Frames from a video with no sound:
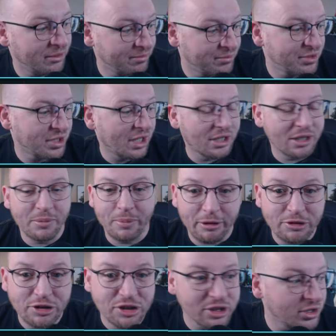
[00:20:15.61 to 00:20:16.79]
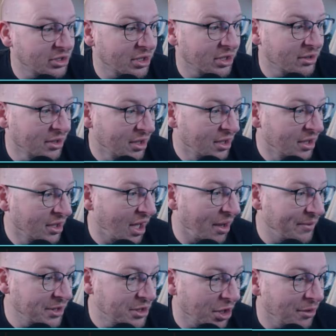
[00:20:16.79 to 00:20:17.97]
slightly embarrassing, isn't it?
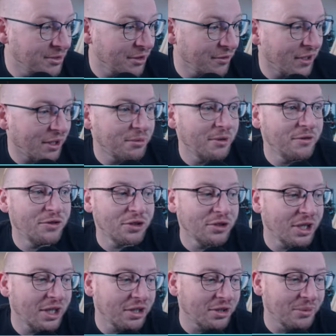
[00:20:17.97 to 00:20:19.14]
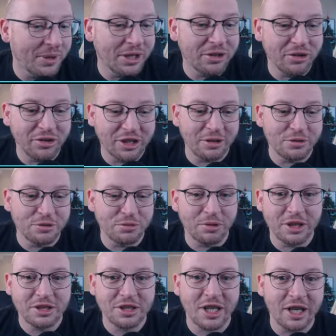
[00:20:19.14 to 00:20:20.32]
In terms of how we've done then compared to the other teams with
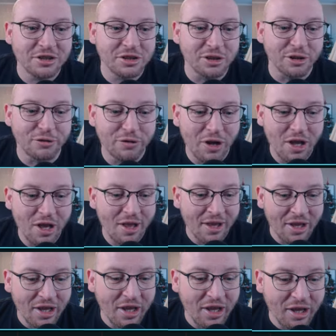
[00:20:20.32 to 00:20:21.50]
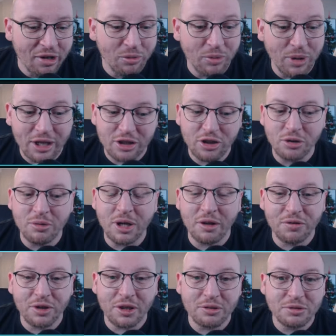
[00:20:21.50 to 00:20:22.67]
this kind of stuff, we had a
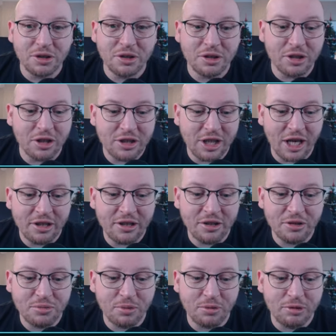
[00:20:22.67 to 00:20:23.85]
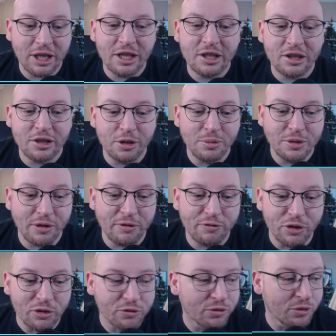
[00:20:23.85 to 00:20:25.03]
2,500 attendance. We were 82%
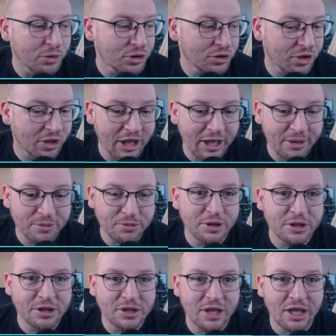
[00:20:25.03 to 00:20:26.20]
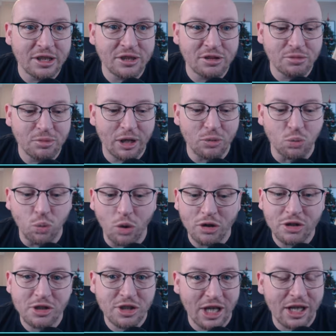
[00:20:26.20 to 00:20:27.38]
full for most of the games, which is nice. We had 1
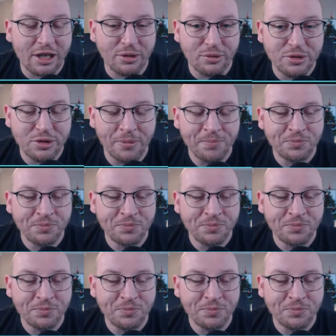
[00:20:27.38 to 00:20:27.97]
sellout.